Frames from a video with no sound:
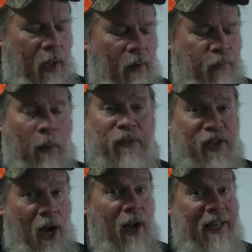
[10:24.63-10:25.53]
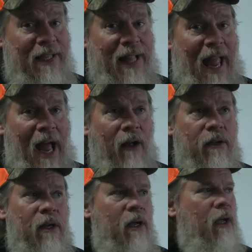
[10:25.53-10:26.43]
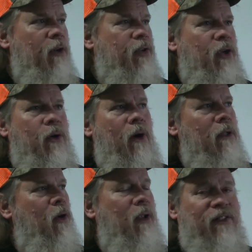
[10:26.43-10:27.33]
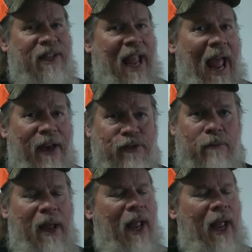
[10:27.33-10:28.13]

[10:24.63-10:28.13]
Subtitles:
from skunky loud to a lure that's a castor